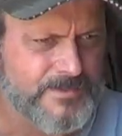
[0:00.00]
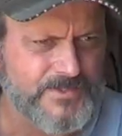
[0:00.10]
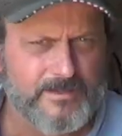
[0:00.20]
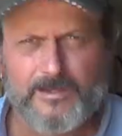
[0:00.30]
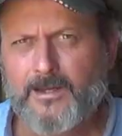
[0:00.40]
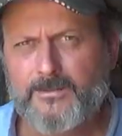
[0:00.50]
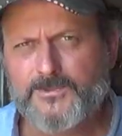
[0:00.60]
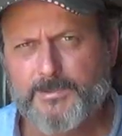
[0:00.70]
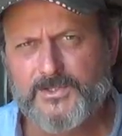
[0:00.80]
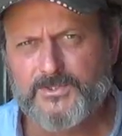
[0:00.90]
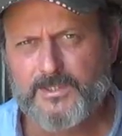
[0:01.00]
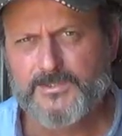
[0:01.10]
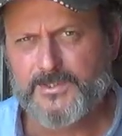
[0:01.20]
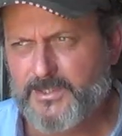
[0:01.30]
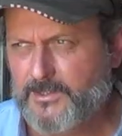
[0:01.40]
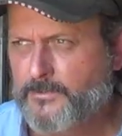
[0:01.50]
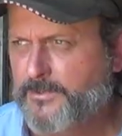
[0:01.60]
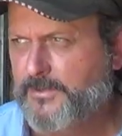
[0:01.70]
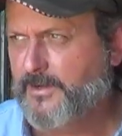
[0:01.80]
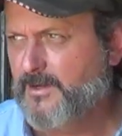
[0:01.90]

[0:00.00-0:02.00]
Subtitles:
is that I don't specialize in any one thing.